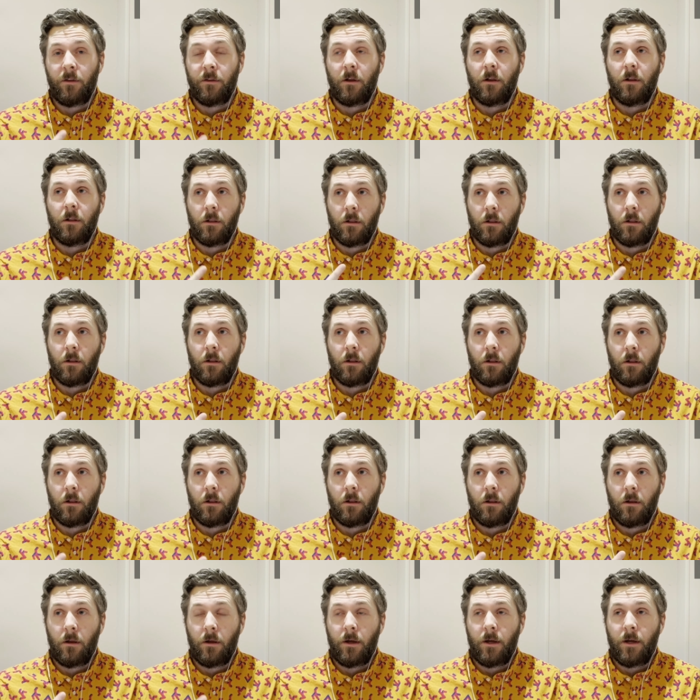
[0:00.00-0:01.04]
the
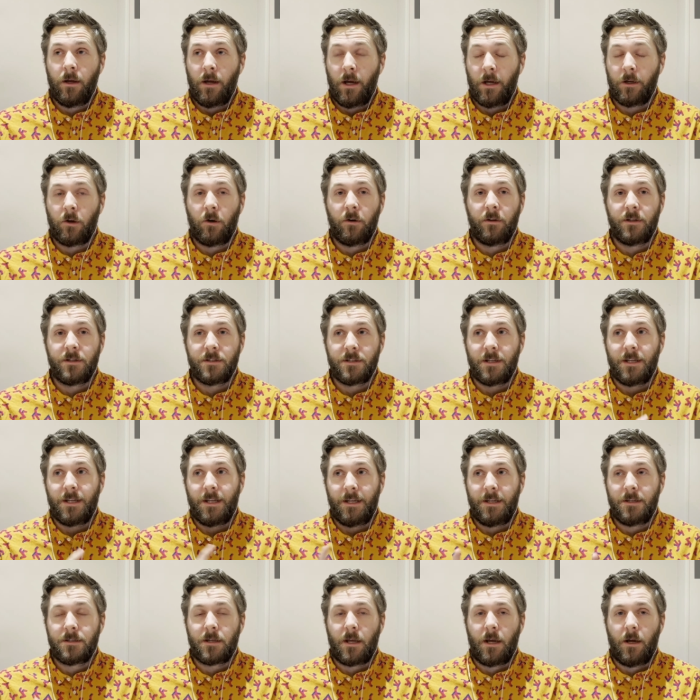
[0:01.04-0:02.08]
L, and go to this
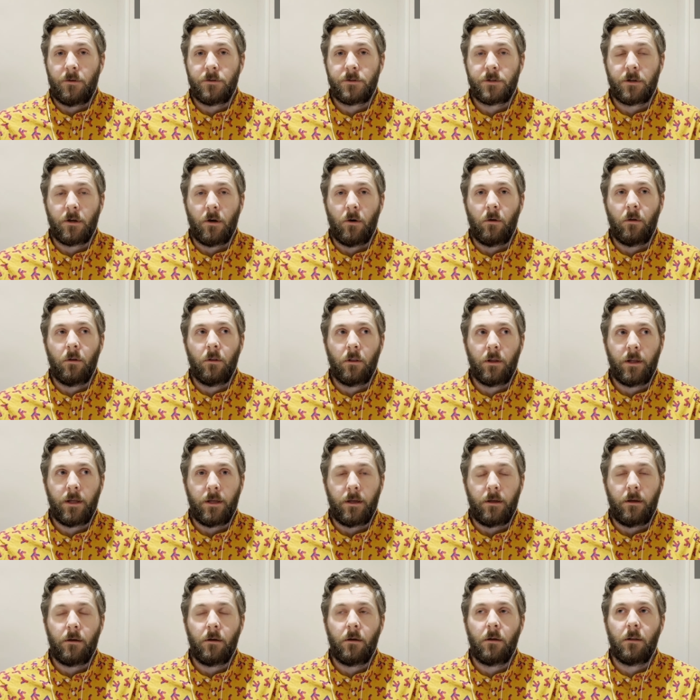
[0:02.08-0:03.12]
E sound. So go
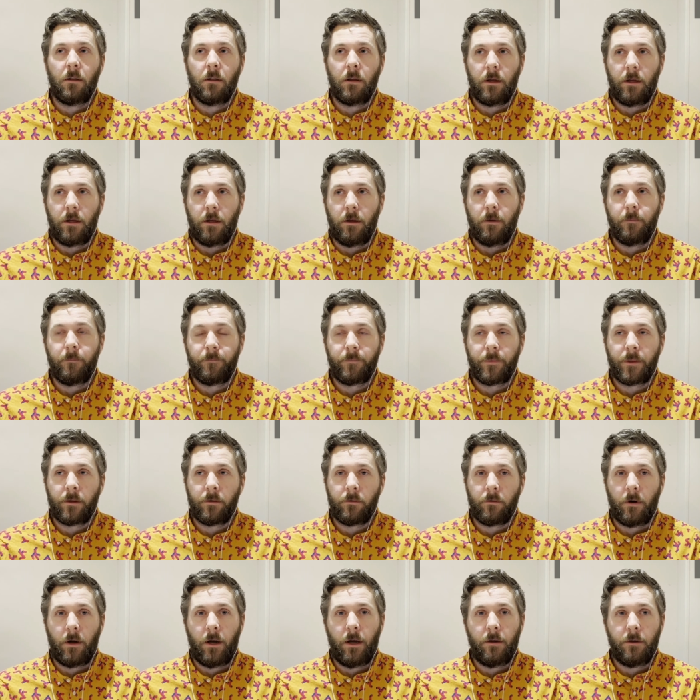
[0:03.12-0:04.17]
Lee, Lee,
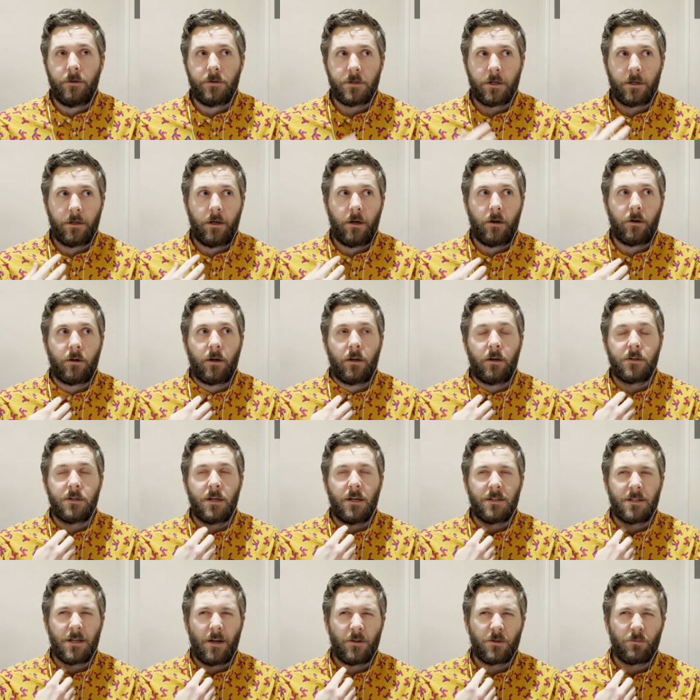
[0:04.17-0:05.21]
right? So you can hear it kind of,
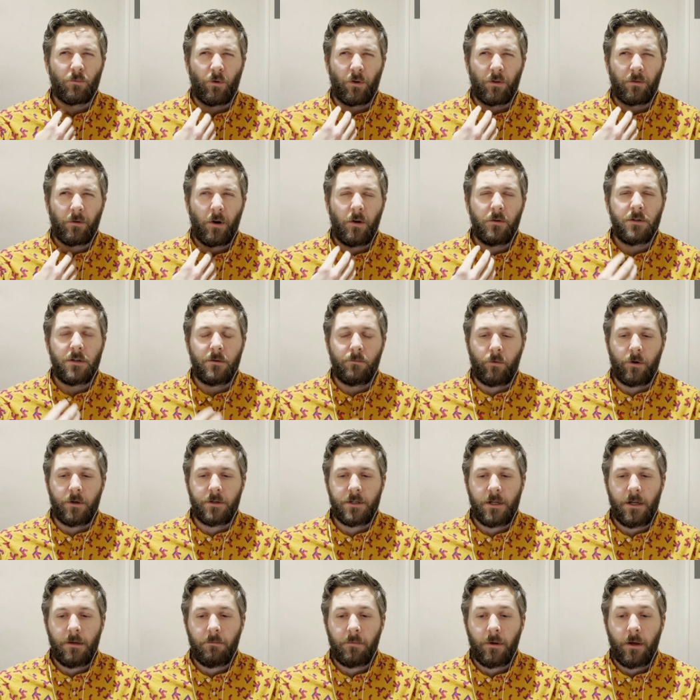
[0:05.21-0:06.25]
it sounds more throaty, more
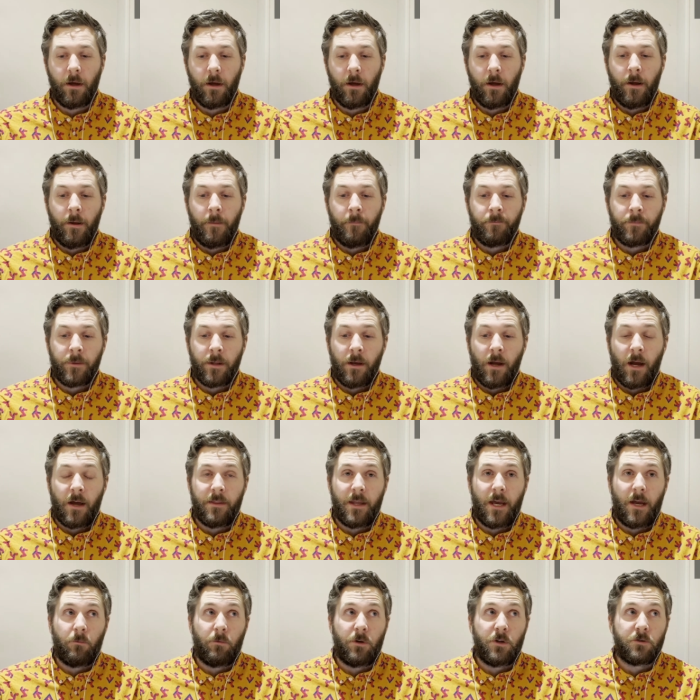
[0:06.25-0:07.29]
deep. And
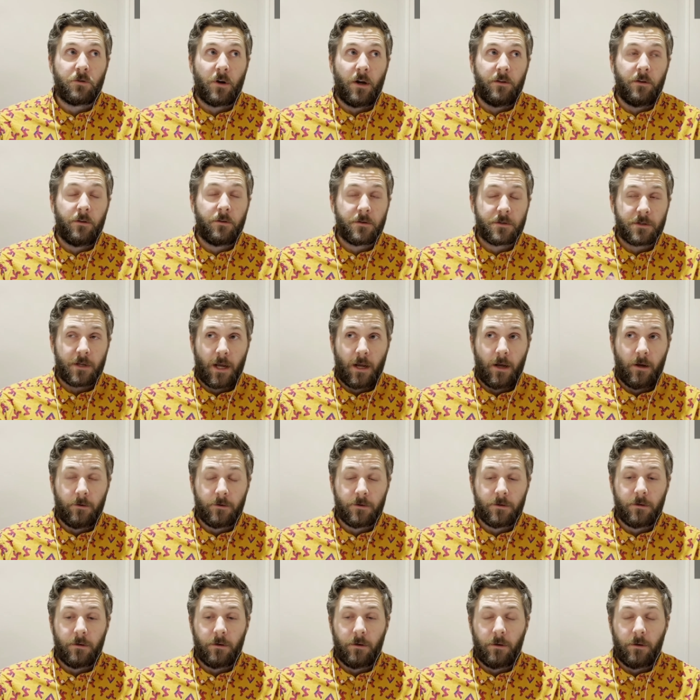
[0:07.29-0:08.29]
then when you try the other sound,